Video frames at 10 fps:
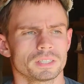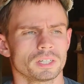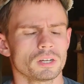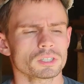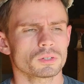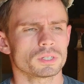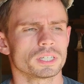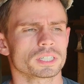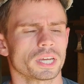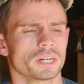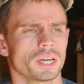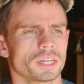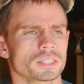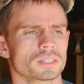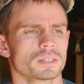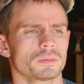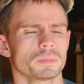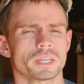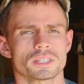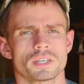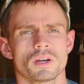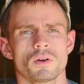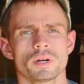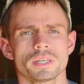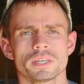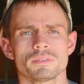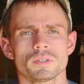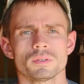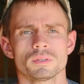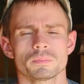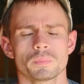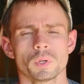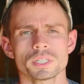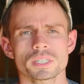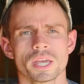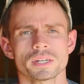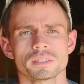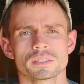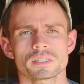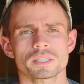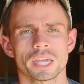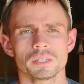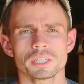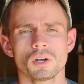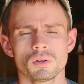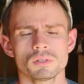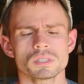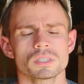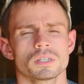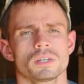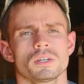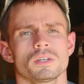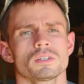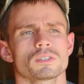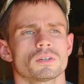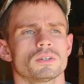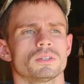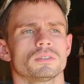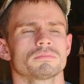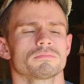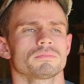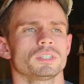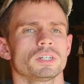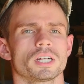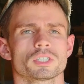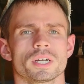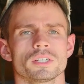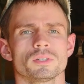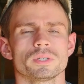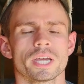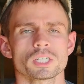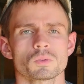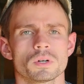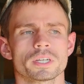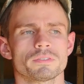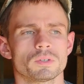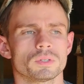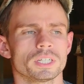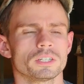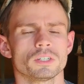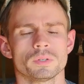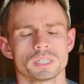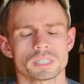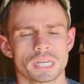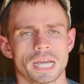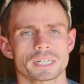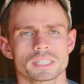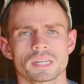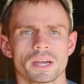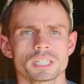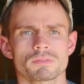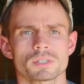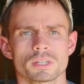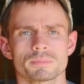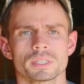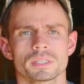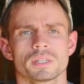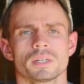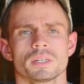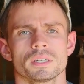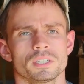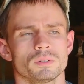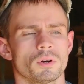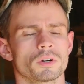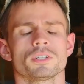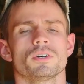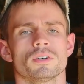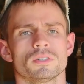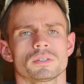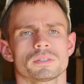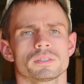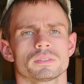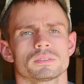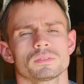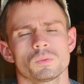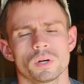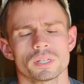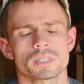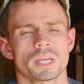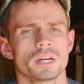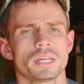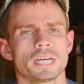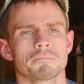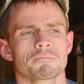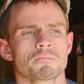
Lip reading: It also is kind of nice because they already give you preset scaling holes, so you're not trying to do guesswork if you would need to do an exact size for something. You already know where to set it at.